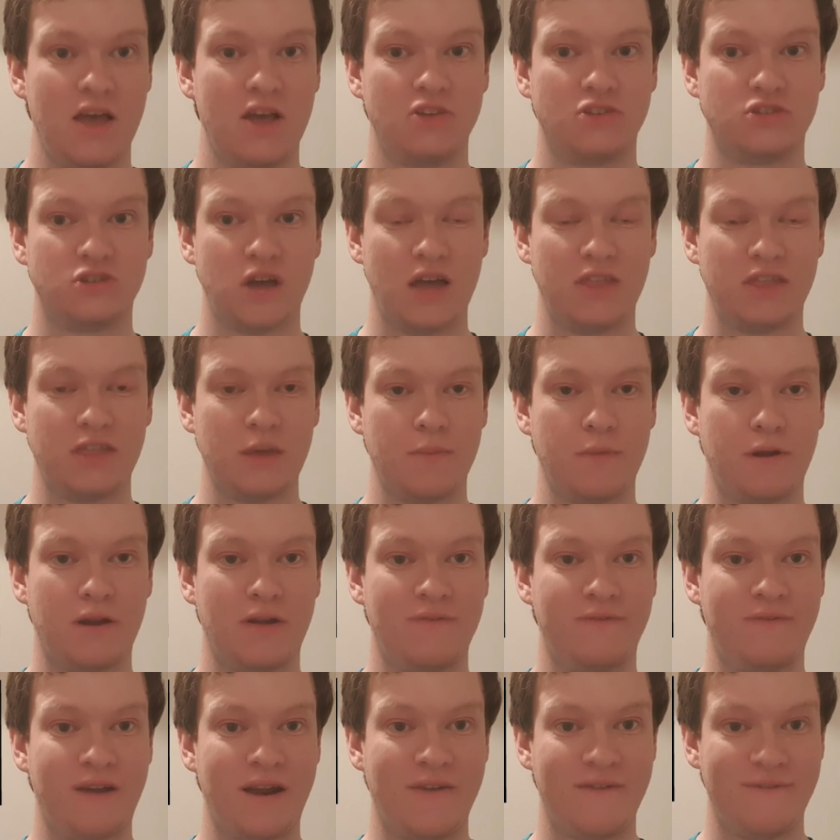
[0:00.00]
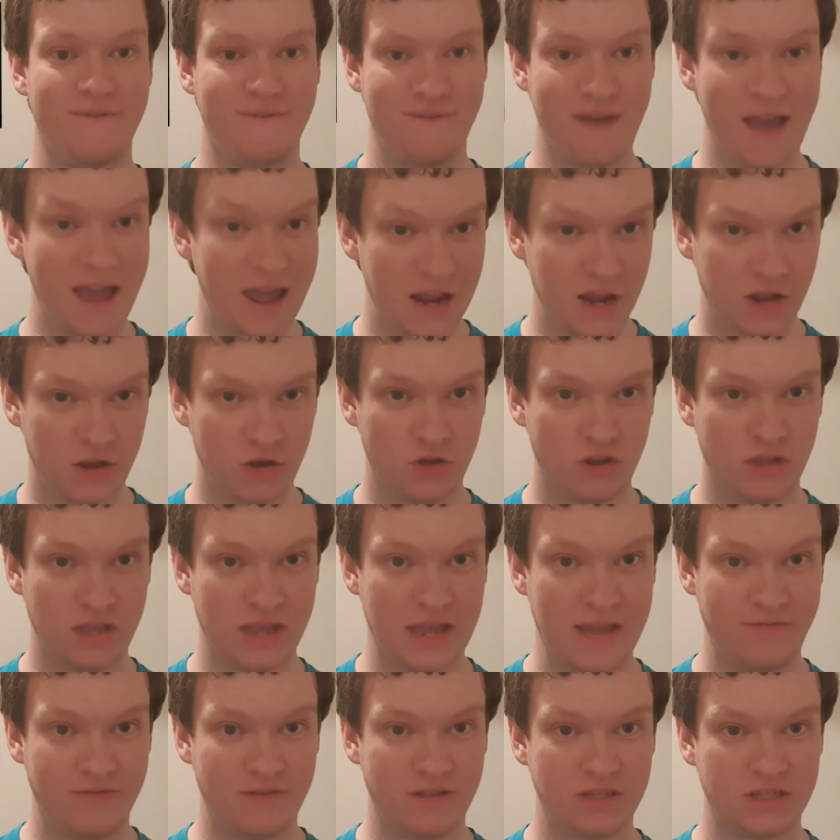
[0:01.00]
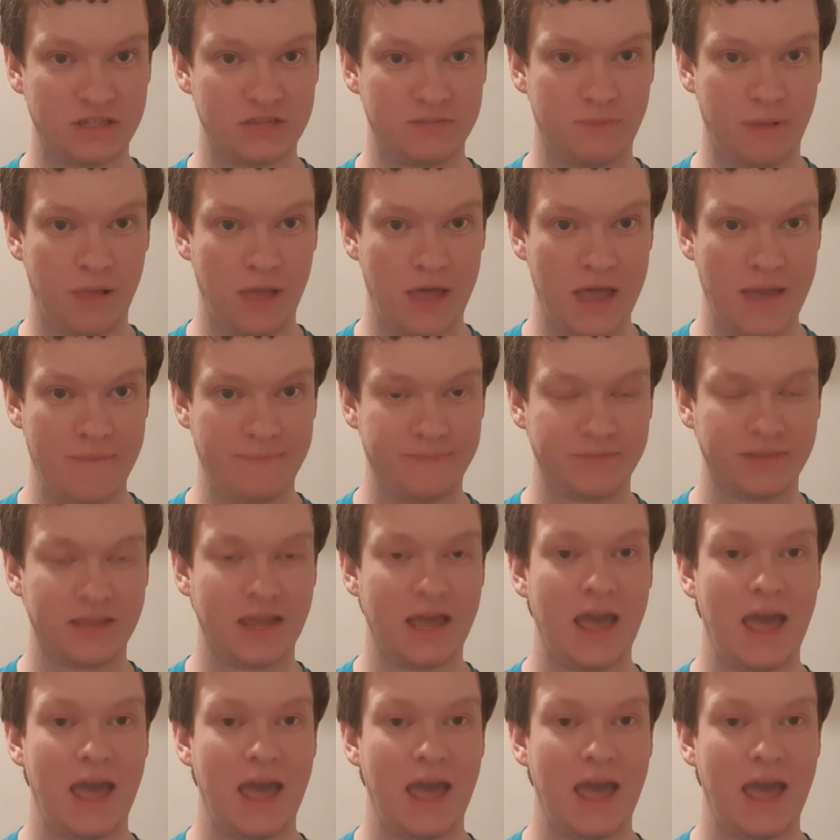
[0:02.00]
So I think we're in for a very good evening's play.